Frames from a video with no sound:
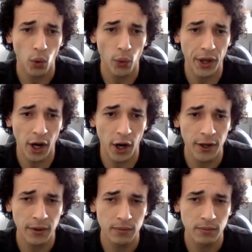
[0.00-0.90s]
we
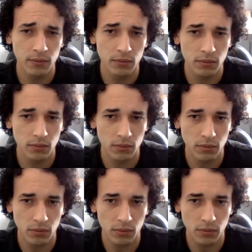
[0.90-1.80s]
are,
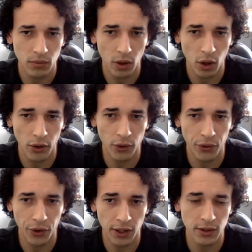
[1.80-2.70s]
other
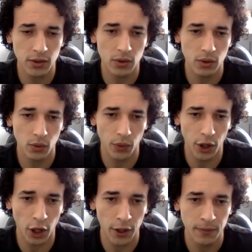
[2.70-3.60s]
things
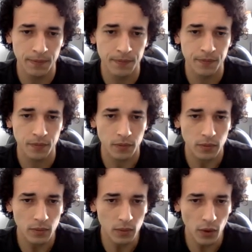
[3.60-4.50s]
we are,
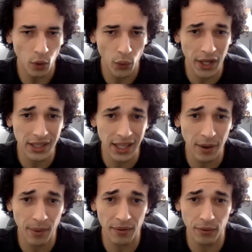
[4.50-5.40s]
we end
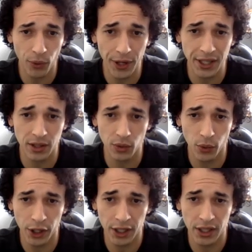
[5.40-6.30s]
up avoiding the
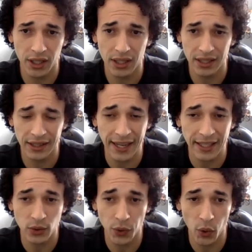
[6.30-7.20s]
work that
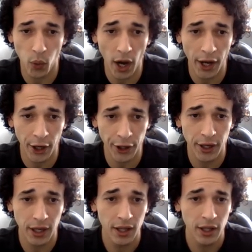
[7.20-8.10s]
is
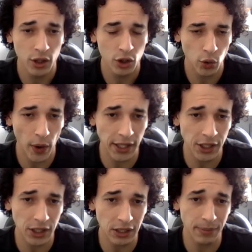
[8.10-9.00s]
required to
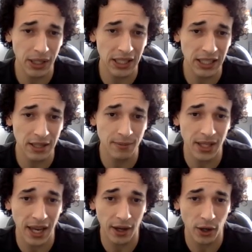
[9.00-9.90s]
actually
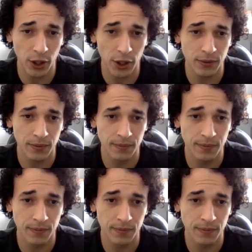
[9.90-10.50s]
become that good.